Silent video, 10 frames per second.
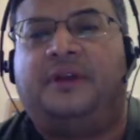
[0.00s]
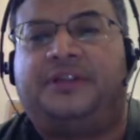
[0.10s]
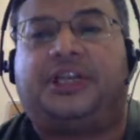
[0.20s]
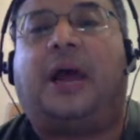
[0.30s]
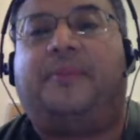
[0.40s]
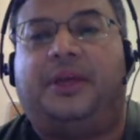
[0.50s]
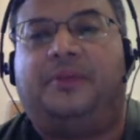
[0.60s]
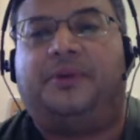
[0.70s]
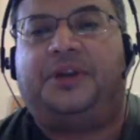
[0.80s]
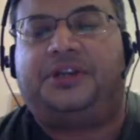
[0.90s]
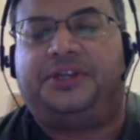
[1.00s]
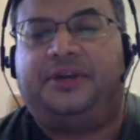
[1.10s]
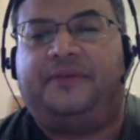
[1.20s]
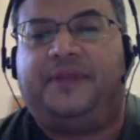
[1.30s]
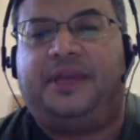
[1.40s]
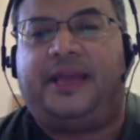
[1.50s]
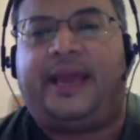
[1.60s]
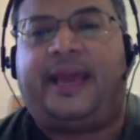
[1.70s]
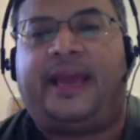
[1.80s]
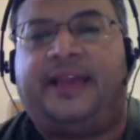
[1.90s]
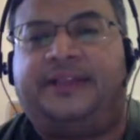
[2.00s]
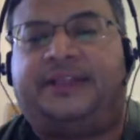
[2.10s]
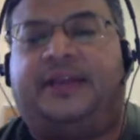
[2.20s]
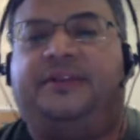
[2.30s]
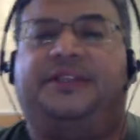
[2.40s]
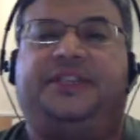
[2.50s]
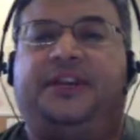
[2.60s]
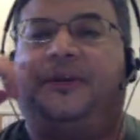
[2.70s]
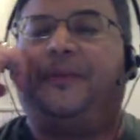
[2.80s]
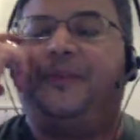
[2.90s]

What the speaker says: stopping the production of the eh sound that's here.